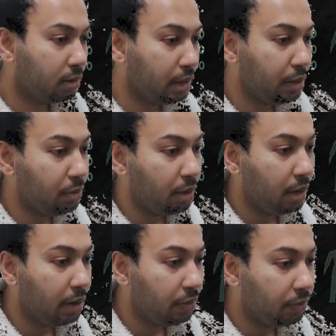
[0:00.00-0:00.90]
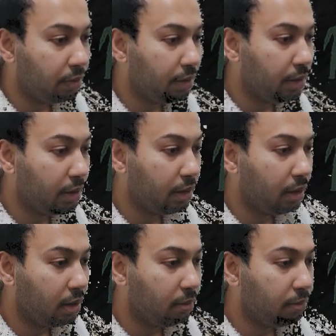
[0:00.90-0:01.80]
New entry,
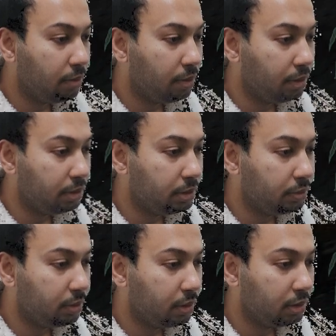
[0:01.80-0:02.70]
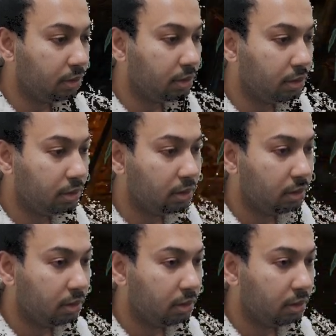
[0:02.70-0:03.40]
Nikki up boys. What is it?